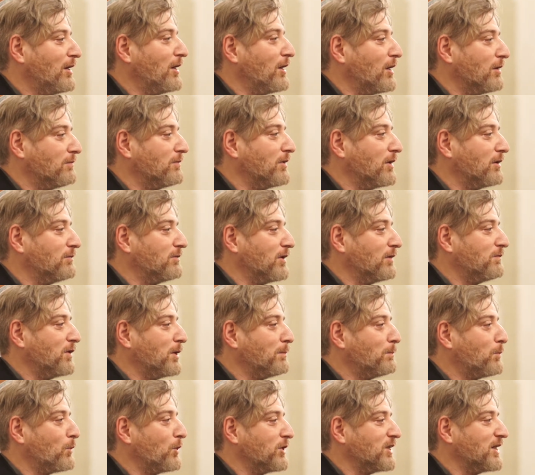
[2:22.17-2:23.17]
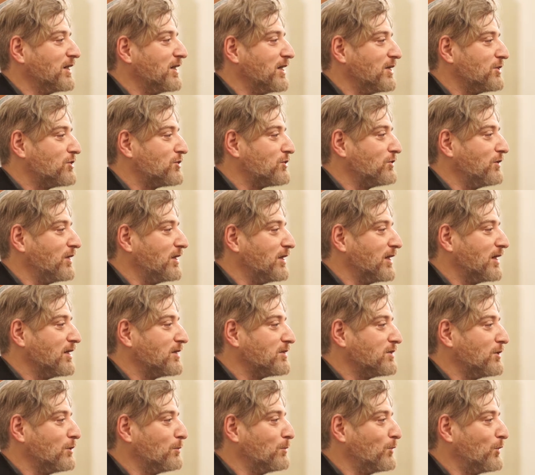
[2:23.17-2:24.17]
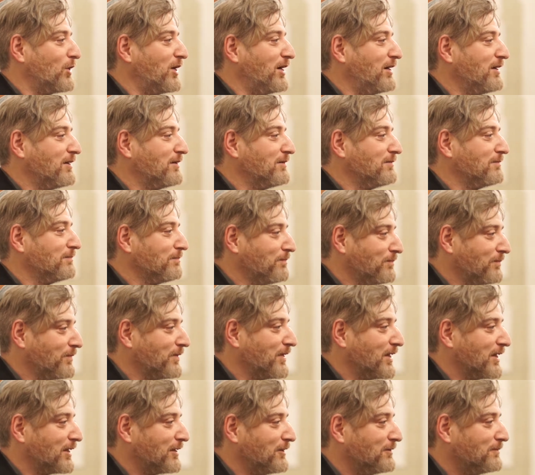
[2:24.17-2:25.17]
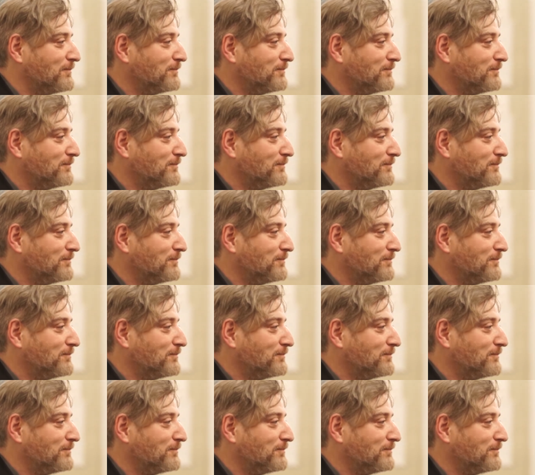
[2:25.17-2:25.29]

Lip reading: of an important history that is no more? Thank